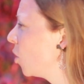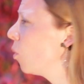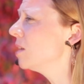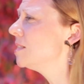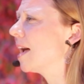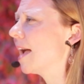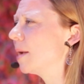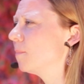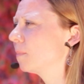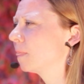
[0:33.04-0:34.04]
One
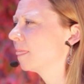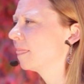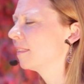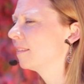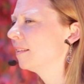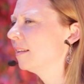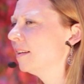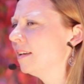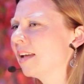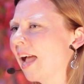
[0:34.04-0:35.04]
day,
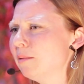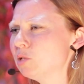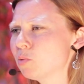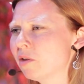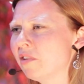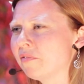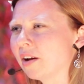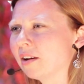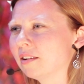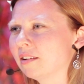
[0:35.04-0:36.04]
he came to a river